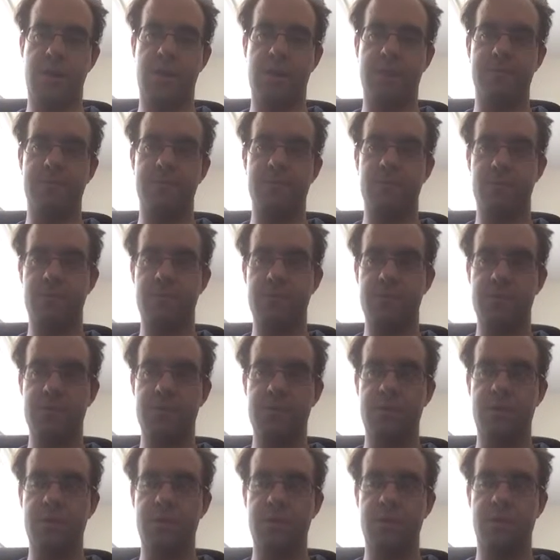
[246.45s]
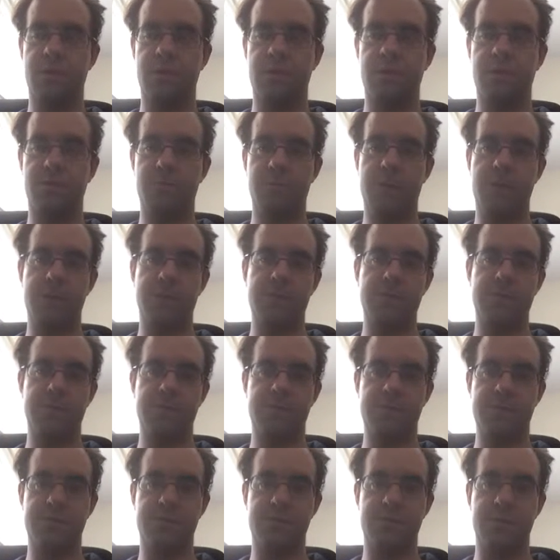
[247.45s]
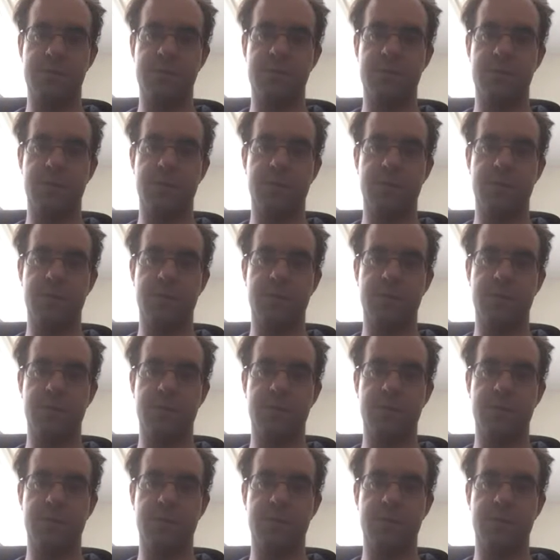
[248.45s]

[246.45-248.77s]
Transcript: afterwards as history.